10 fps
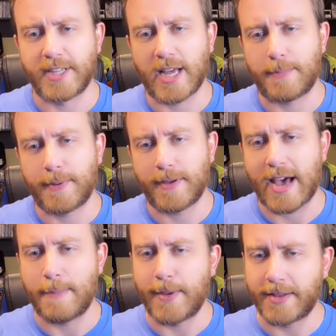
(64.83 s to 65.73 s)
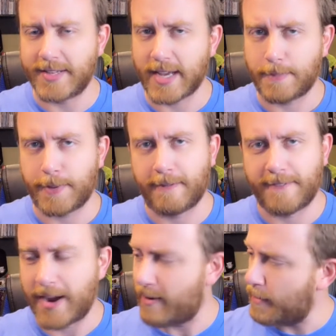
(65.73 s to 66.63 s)
up, I picked up
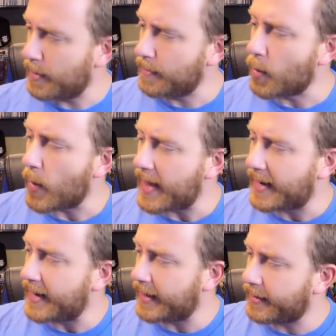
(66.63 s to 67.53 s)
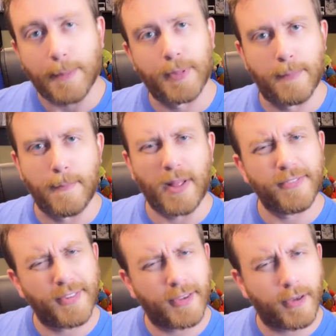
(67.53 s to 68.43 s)
Fire Emblem Awakening a couple of
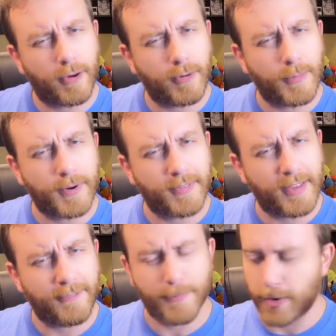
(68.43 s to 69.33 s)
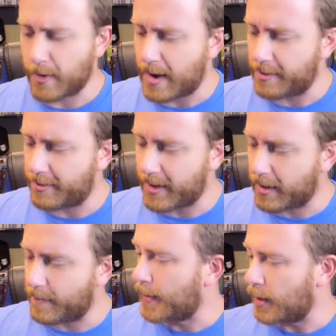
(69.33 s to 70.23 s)
months ago, I want to say, from a garage
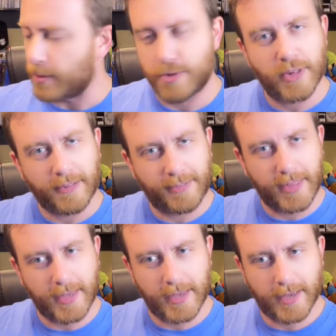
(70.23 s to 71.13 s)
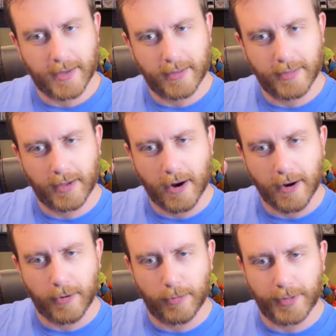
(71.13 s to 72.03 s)
sale, but it was just the
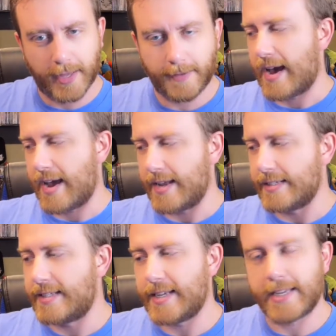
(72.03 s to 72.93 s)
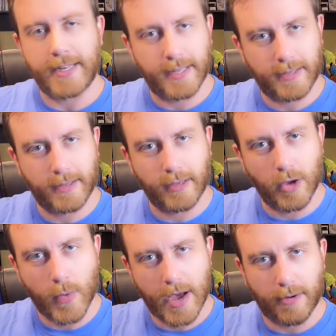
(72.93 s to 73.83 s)
card only. I did
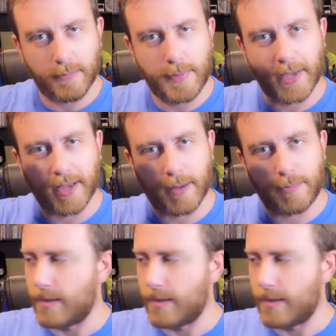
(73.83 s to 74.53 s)
go out, pick up